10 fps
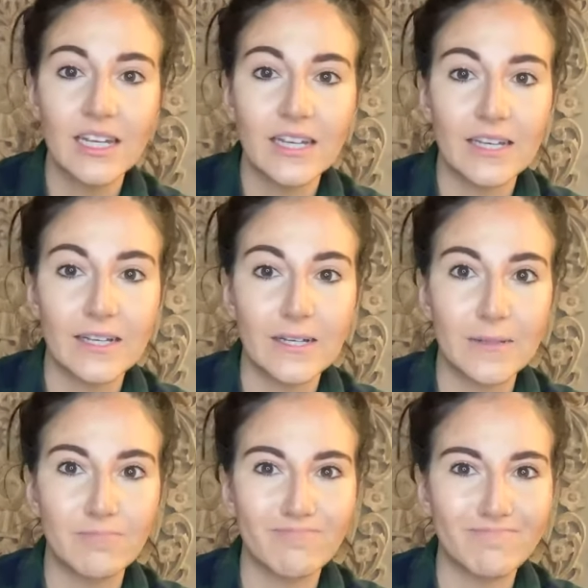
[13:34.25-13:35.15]

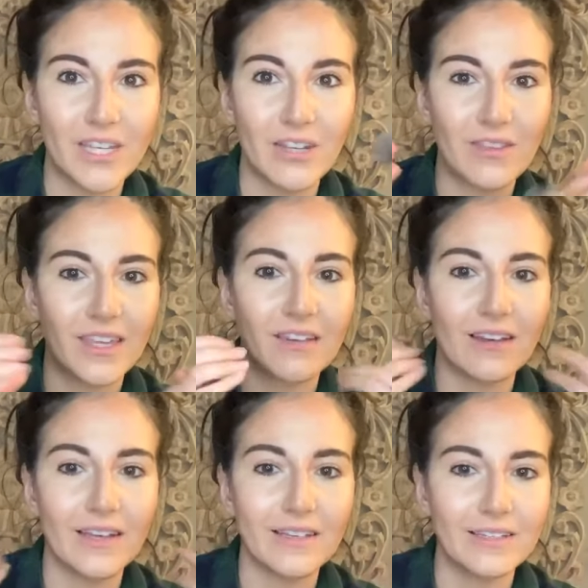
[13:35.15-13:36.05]
and you think
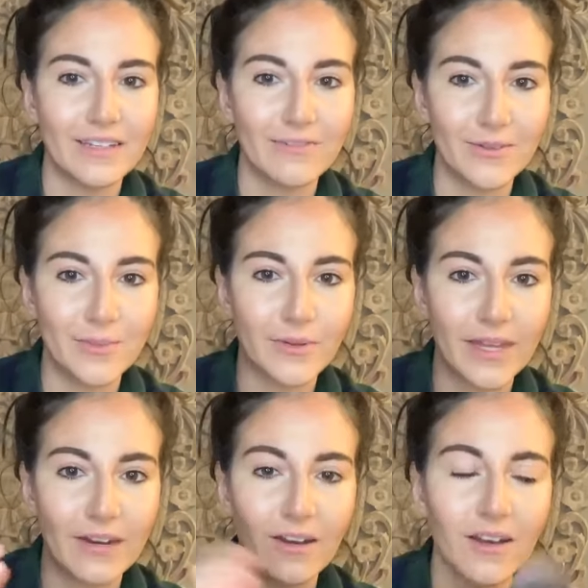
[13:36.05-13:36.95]
I could never pull that
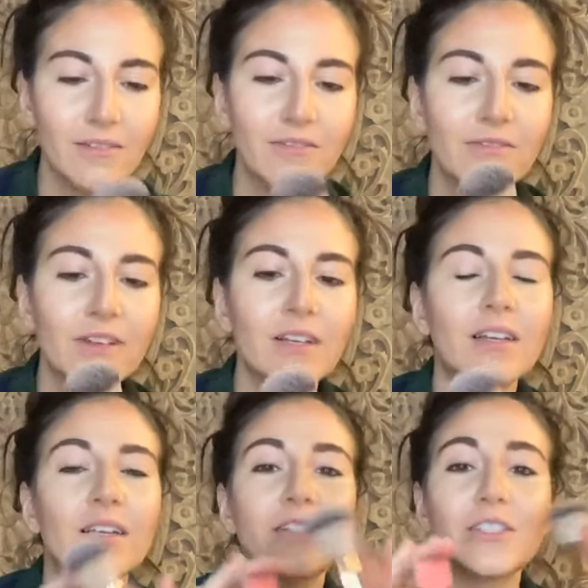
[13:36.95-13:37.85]
off,
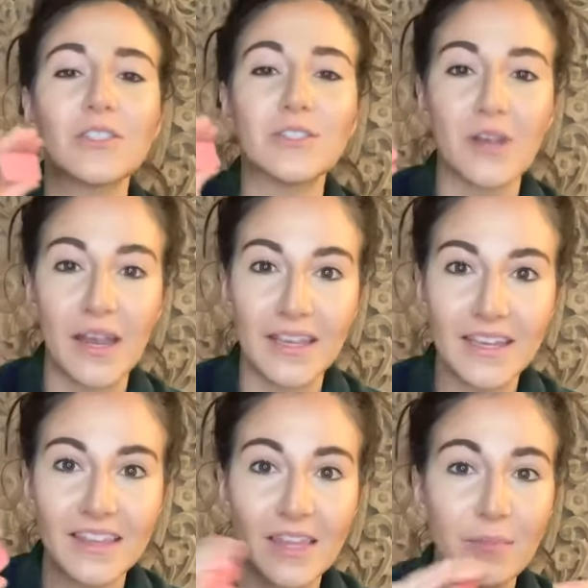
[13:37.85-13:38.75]
just try
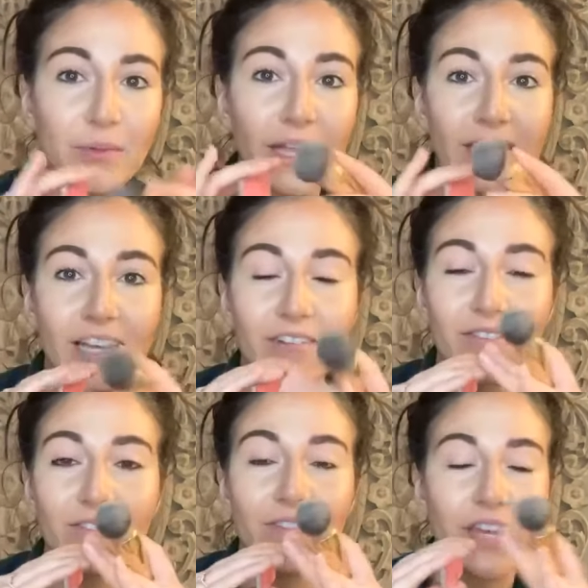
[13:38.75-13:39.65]
it. They blend out
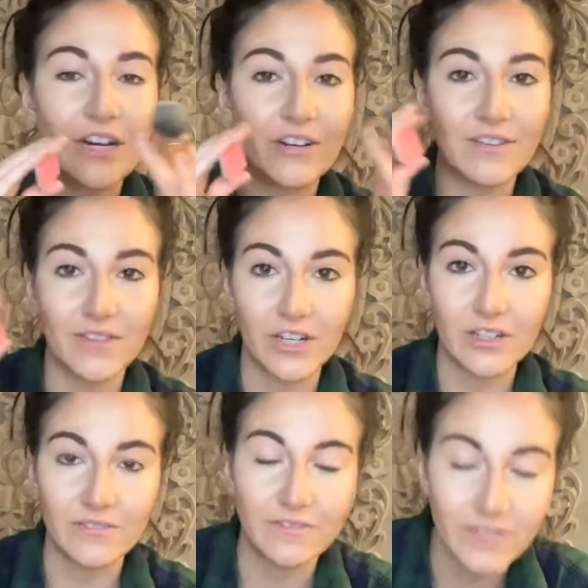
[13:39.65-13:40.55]
very,
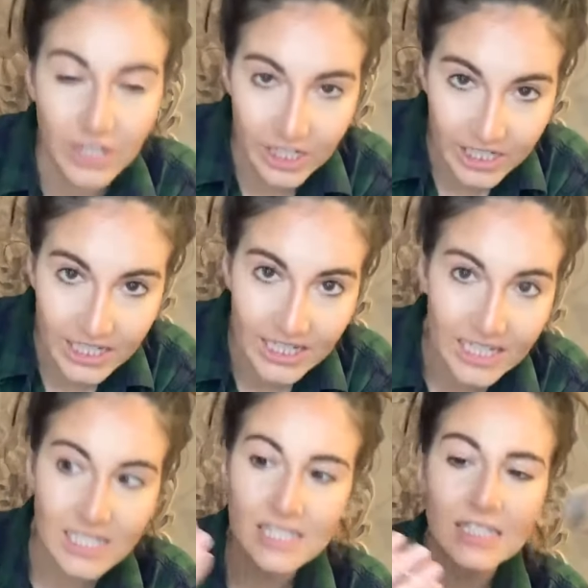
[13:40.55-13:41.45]
very, very
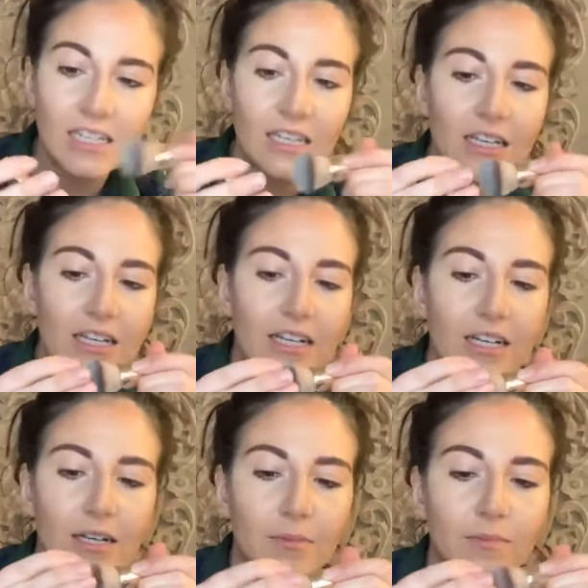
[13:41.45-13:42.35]
nice.
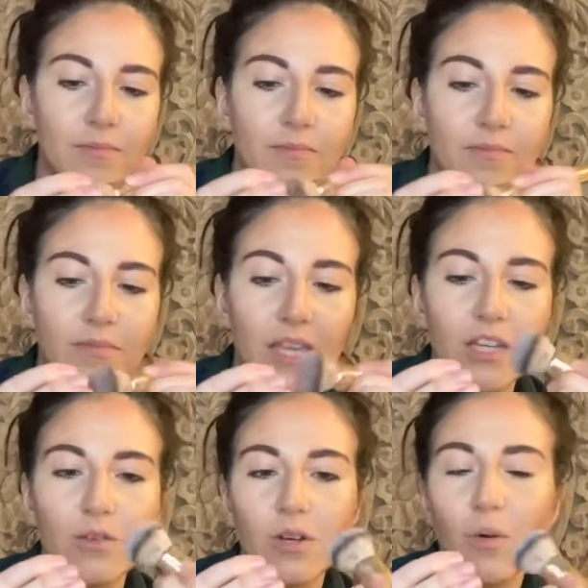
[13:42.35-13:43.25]
And
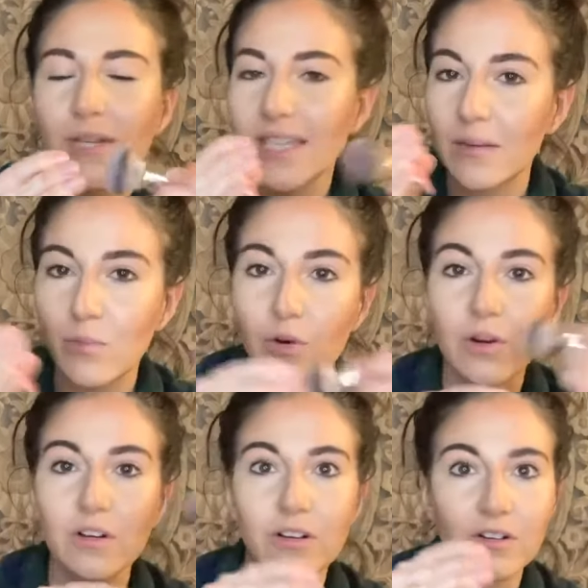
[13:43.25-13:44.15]
you can always add
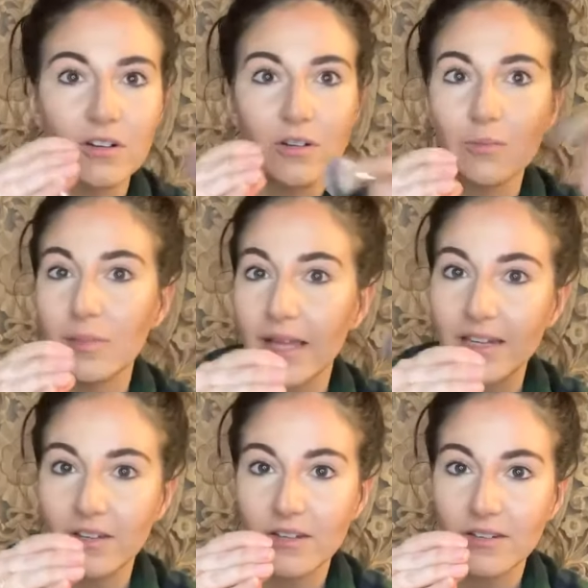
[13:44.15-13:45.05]
more or
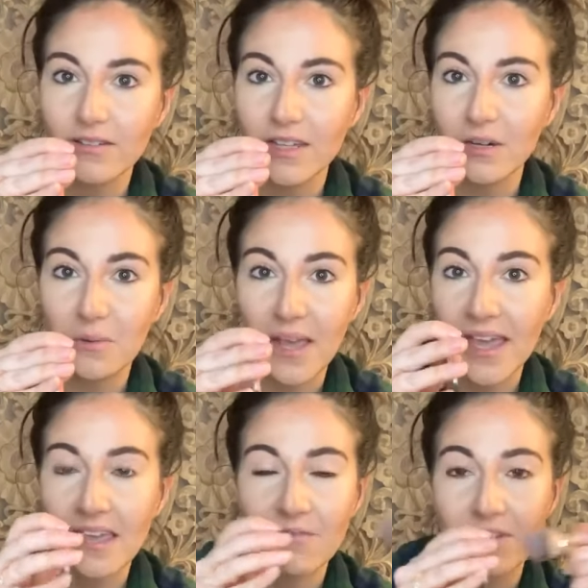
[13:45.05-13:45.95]
blend it
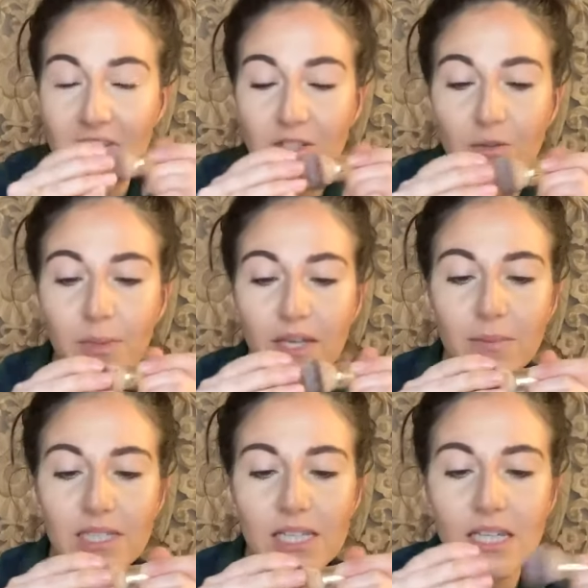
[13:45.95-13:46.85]
away if it's too
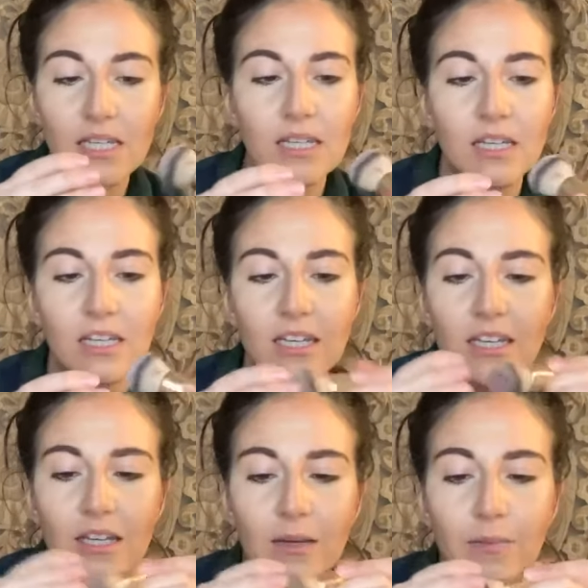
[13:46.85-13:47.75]
pigmented,
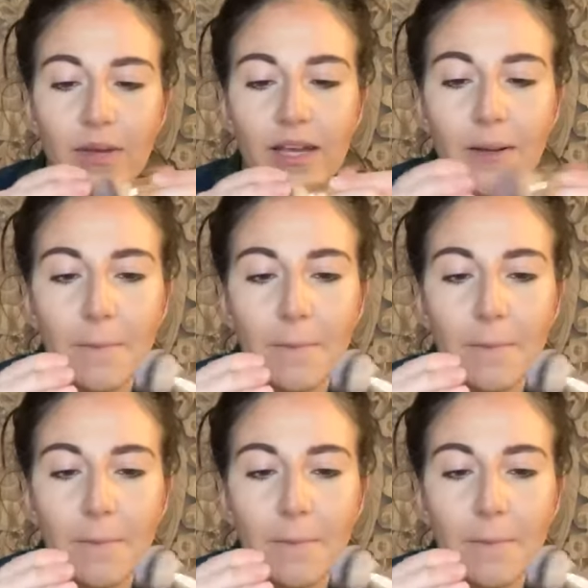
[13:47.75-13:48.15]
but